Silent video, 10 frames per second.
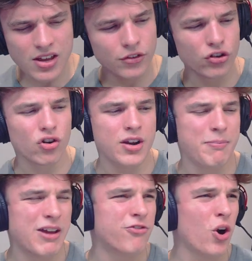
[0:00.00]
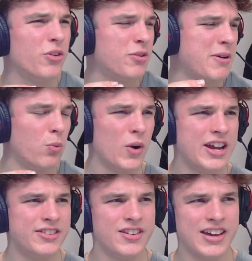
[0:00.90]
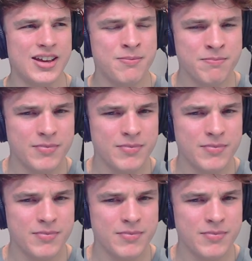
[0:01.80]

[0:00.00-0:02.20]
Sorry, my throat is a bit weird today.